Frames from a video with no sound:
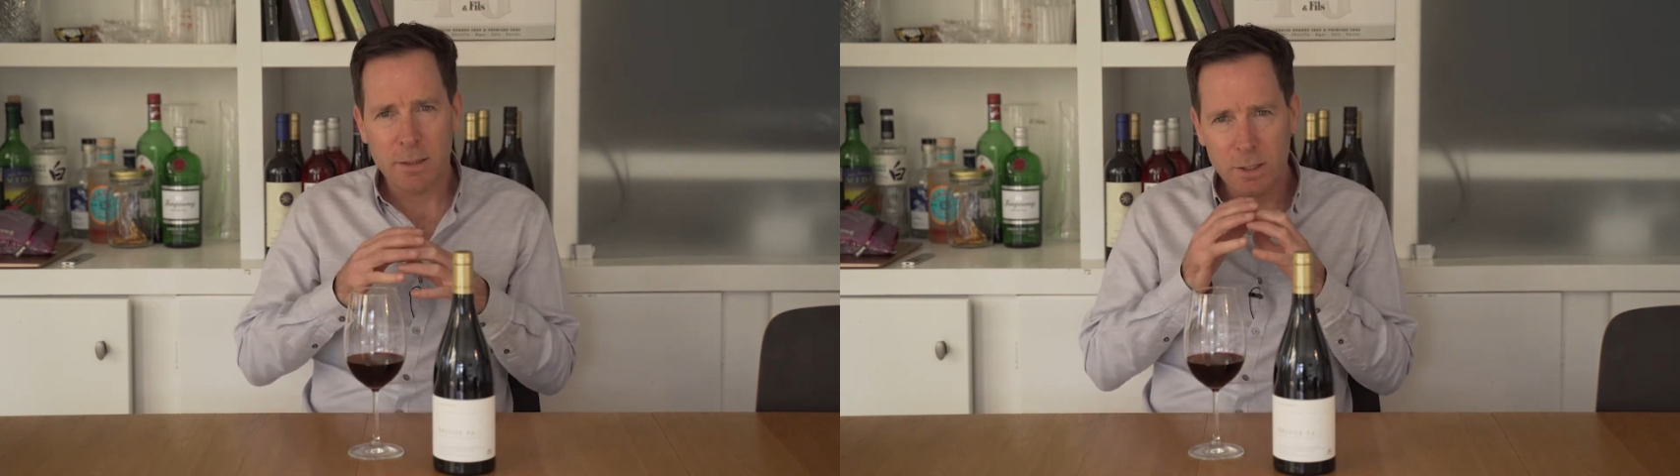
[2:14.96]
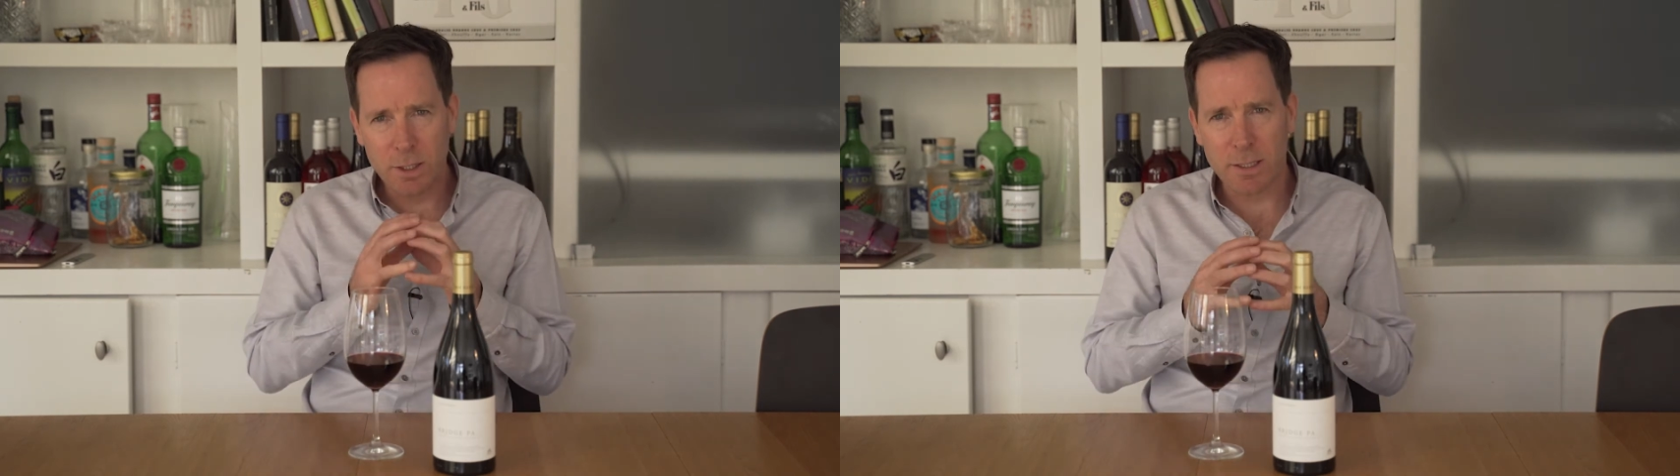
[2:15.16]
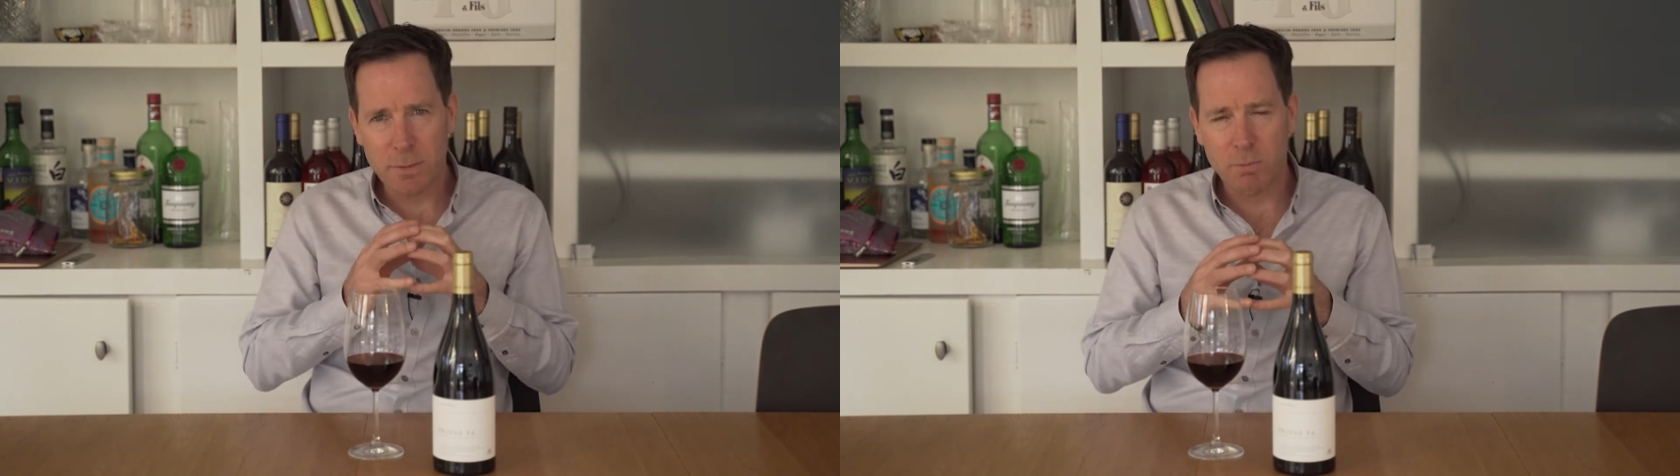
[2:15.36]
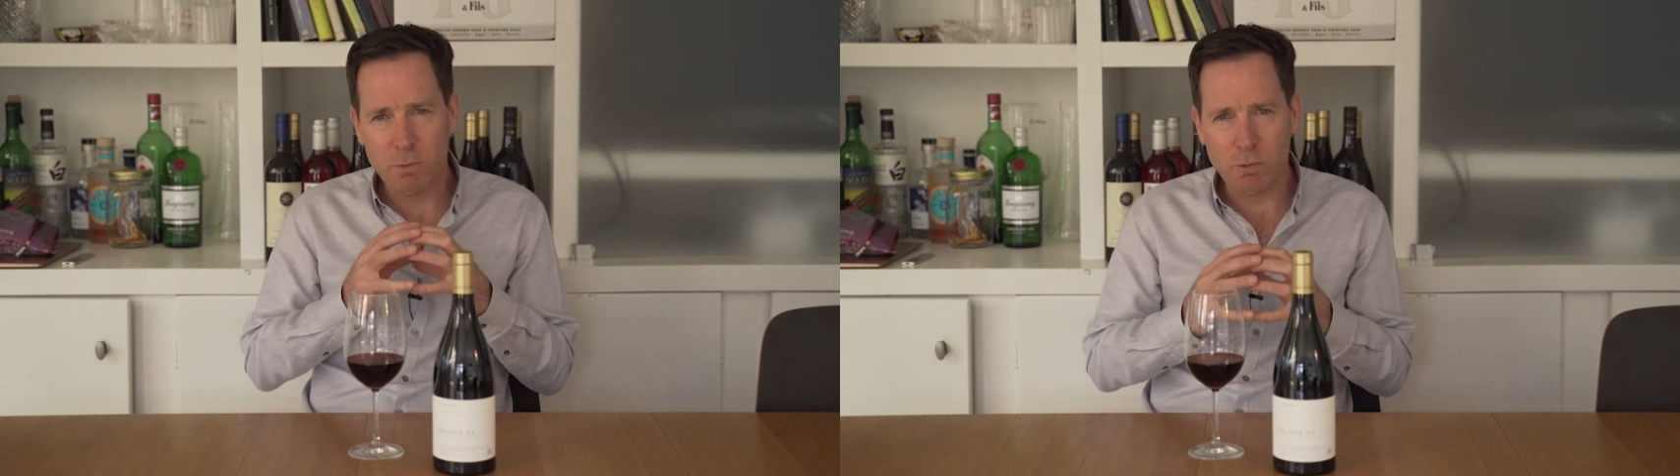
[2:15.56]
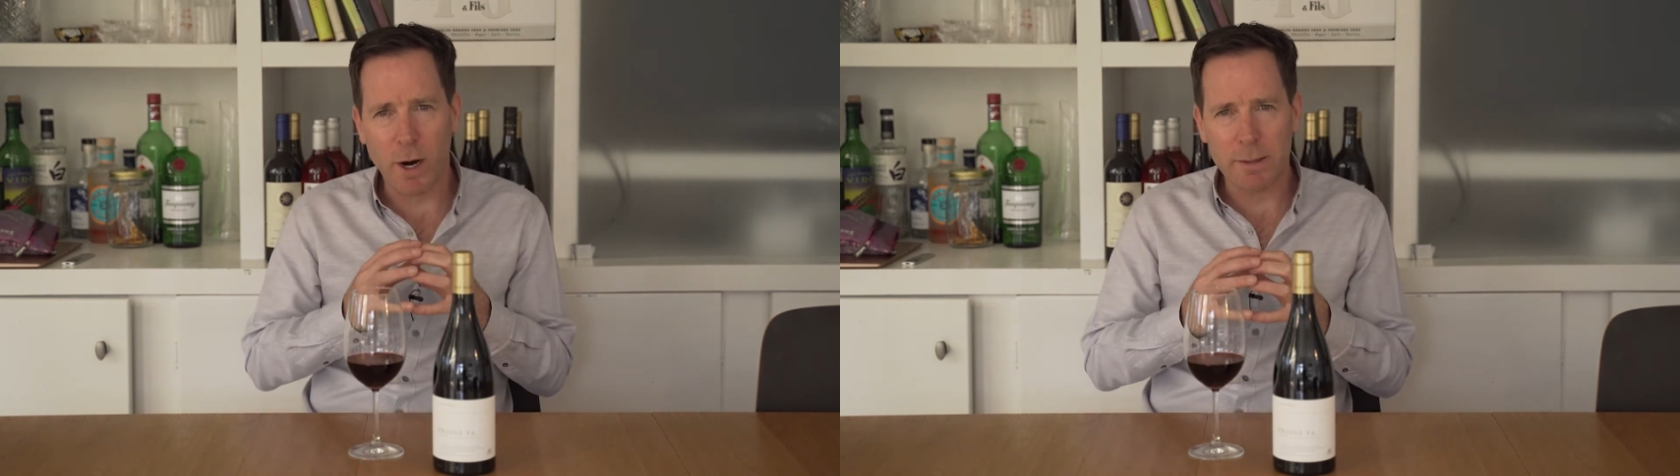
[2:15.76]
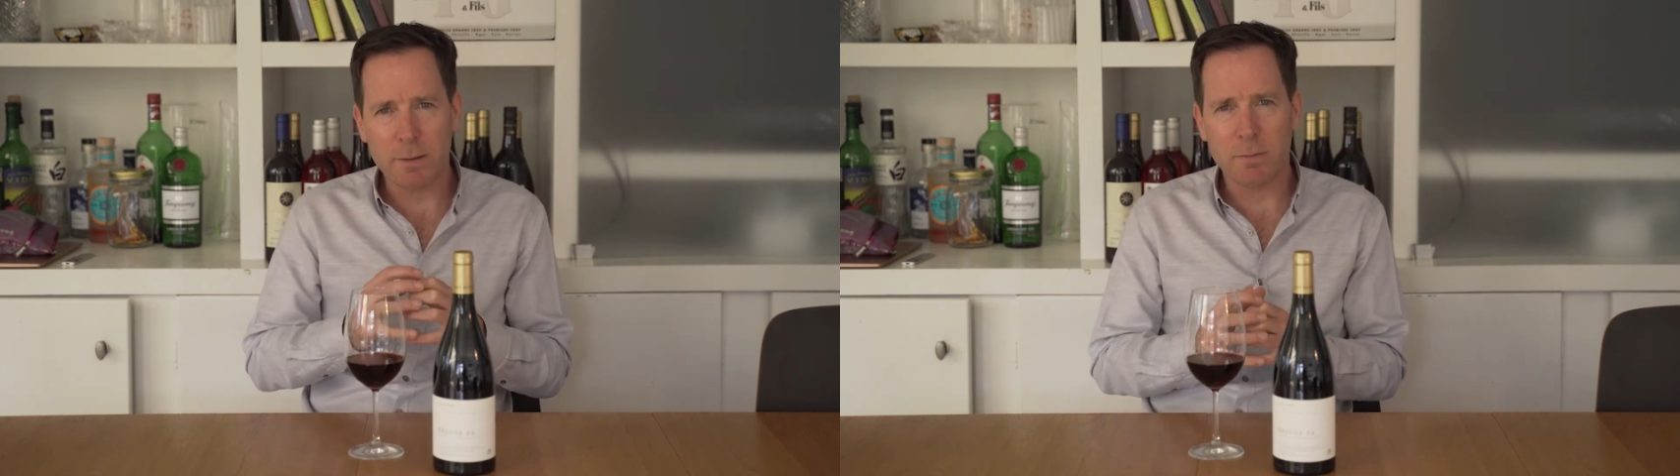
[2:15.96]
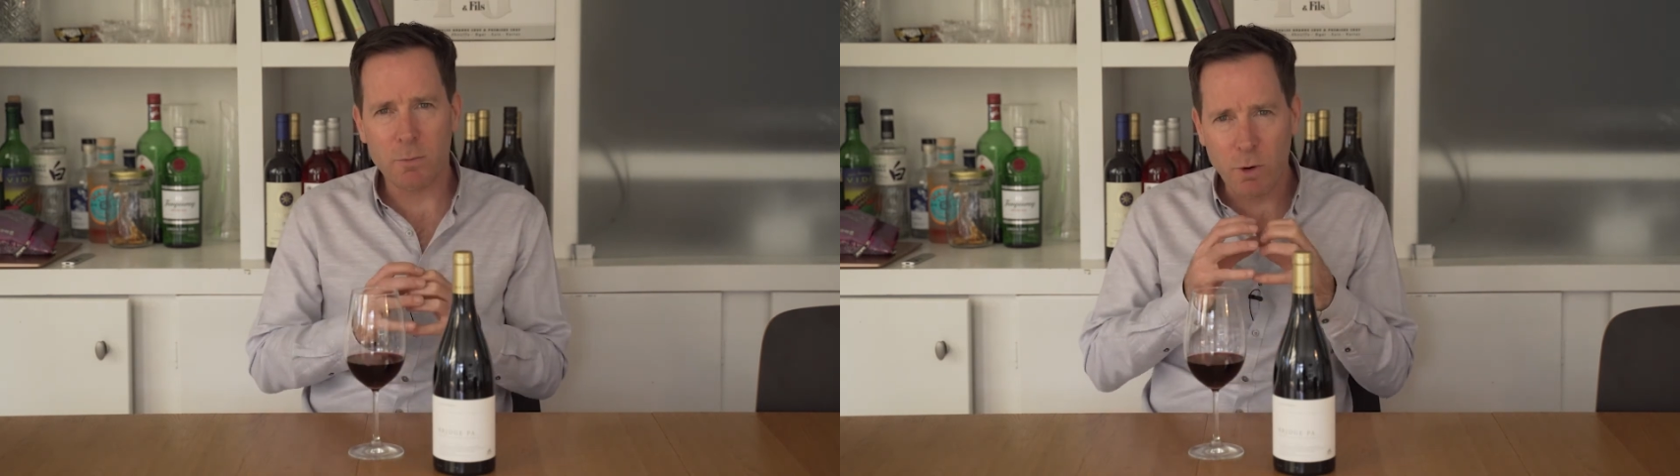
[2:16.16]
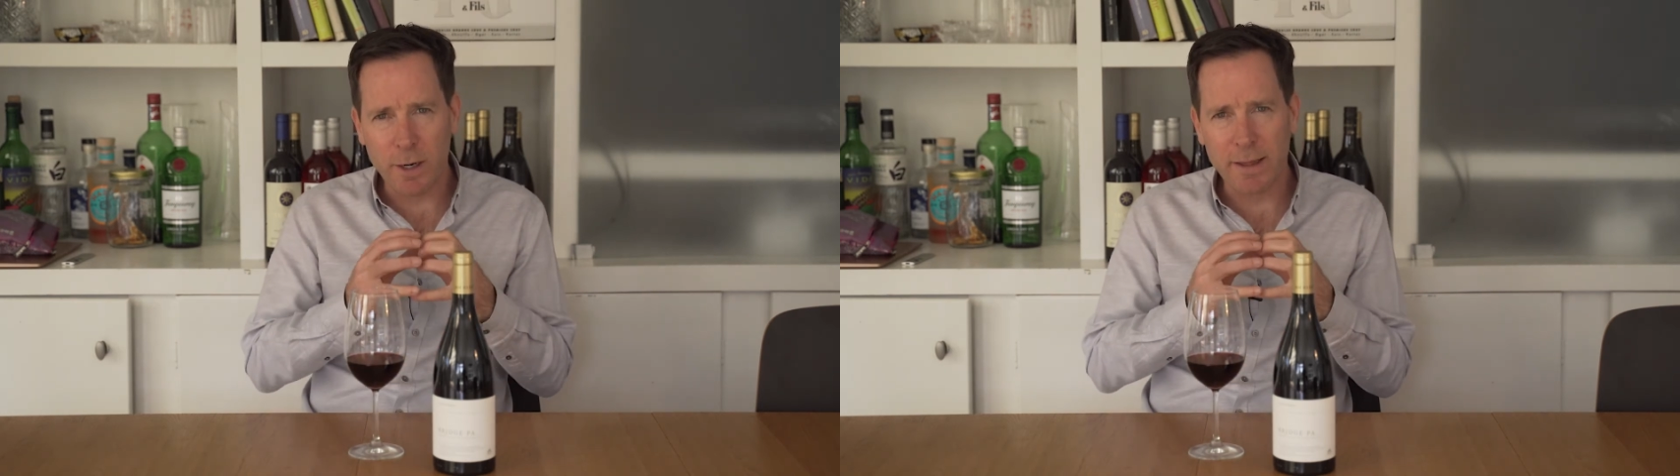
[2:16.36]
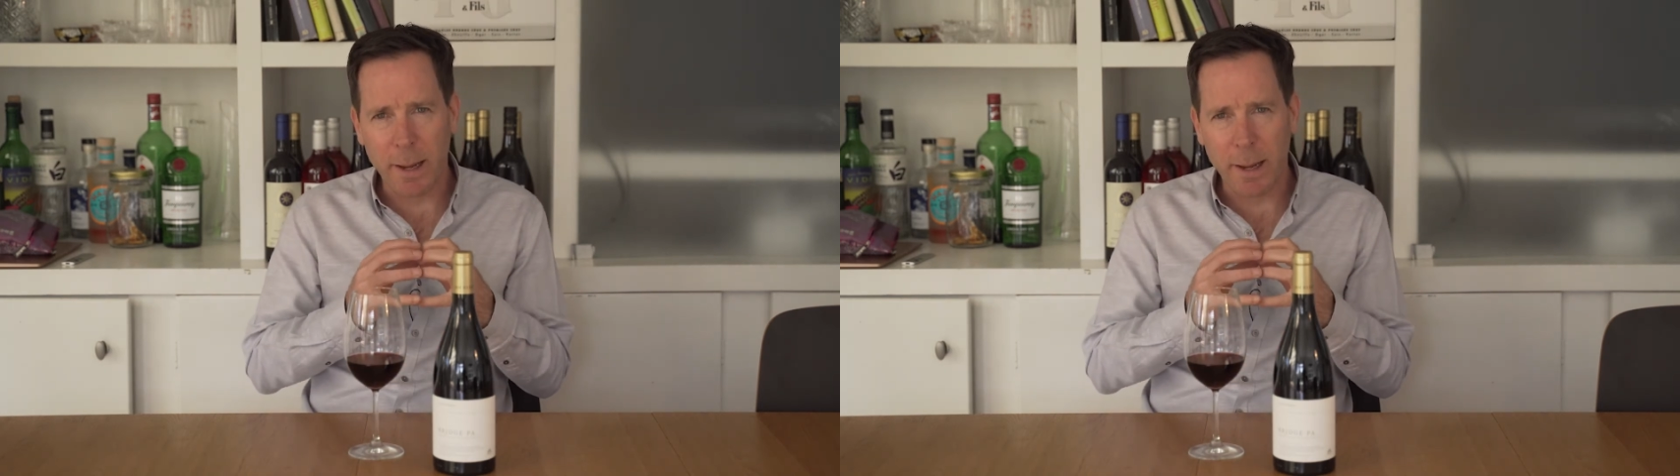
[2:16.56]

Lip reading: Just right at